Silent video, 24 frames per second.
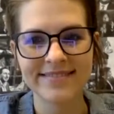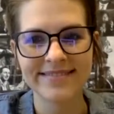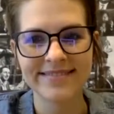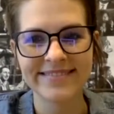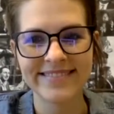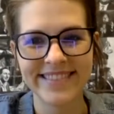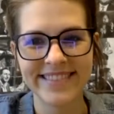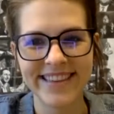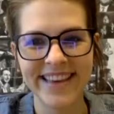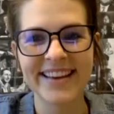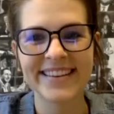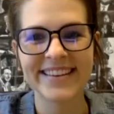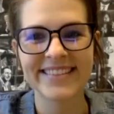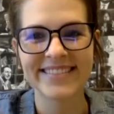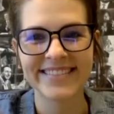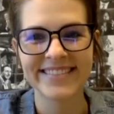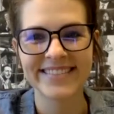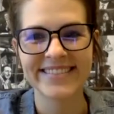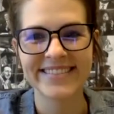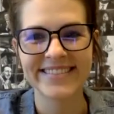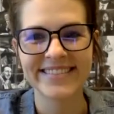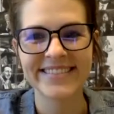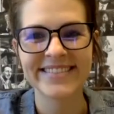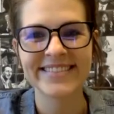yeah. Change the
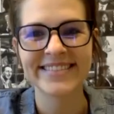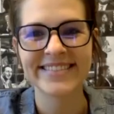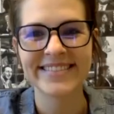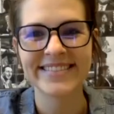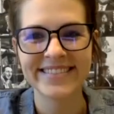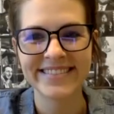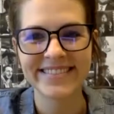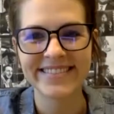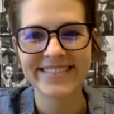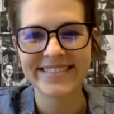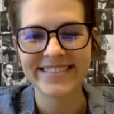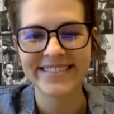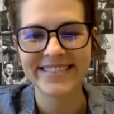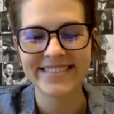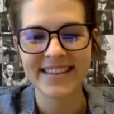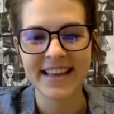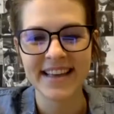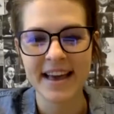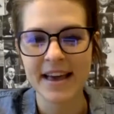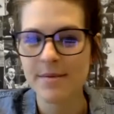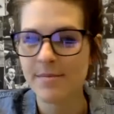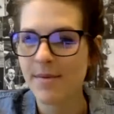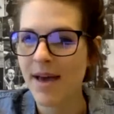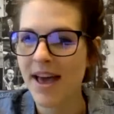world. So I love
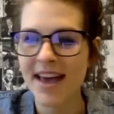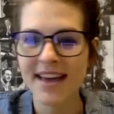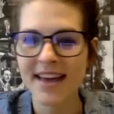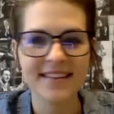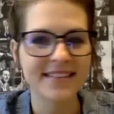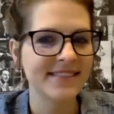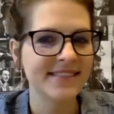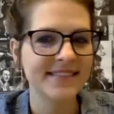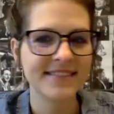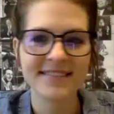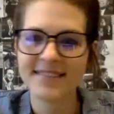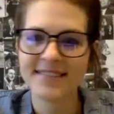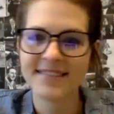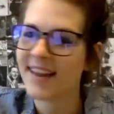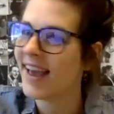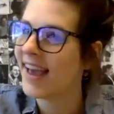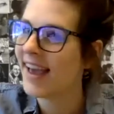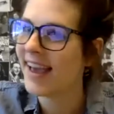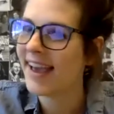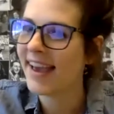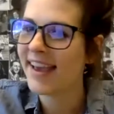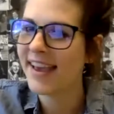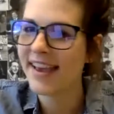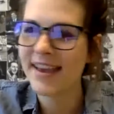Amen. it.
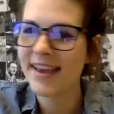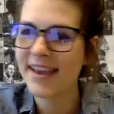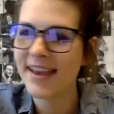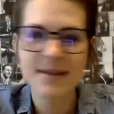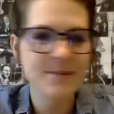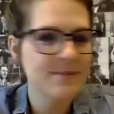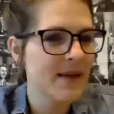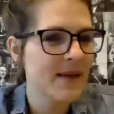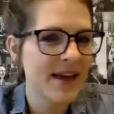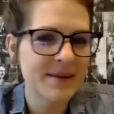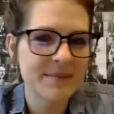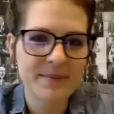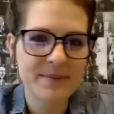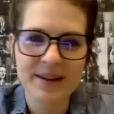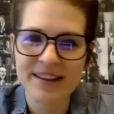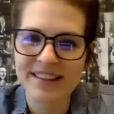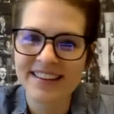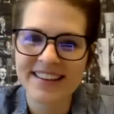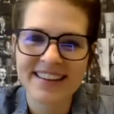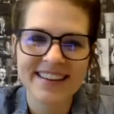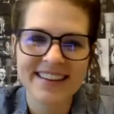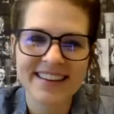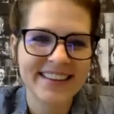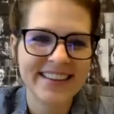Amen. Amen, brother.